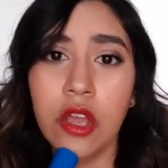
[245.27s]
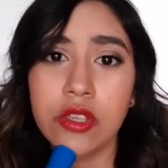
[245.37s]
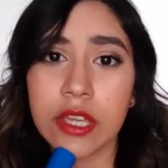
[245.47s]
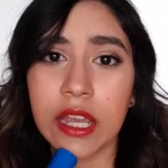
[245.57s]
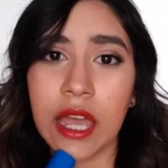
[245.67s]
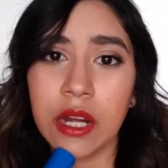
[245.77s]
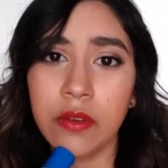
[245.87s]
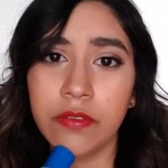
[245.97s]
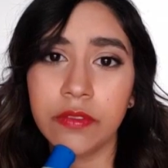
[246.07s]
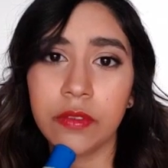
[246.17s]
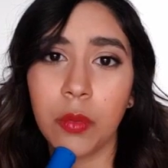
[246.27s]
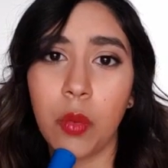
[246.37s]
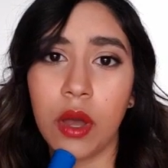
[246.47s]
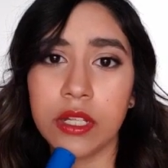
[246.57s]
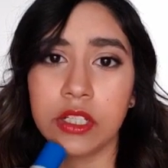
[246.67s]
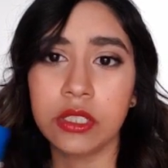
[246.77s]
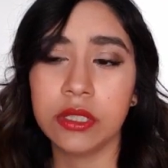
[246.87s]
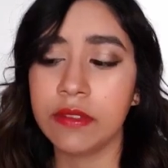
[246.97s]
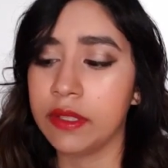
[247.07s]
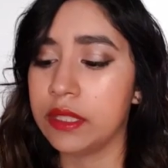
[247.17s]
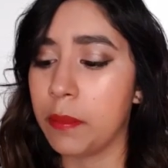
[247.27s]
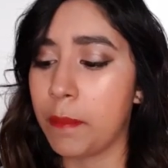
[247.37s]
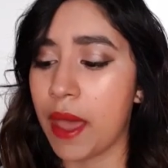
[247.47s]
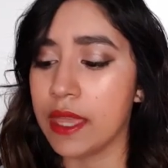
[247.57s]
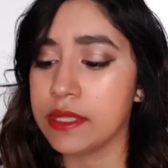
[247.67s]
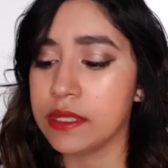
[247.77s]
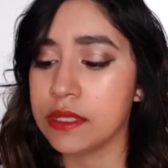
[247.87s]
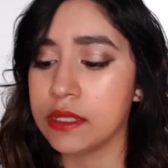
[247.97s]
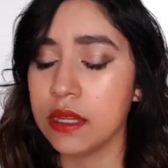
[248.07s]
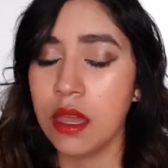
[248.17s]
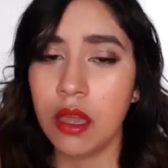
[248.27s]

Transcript: So I kind of want to give it the best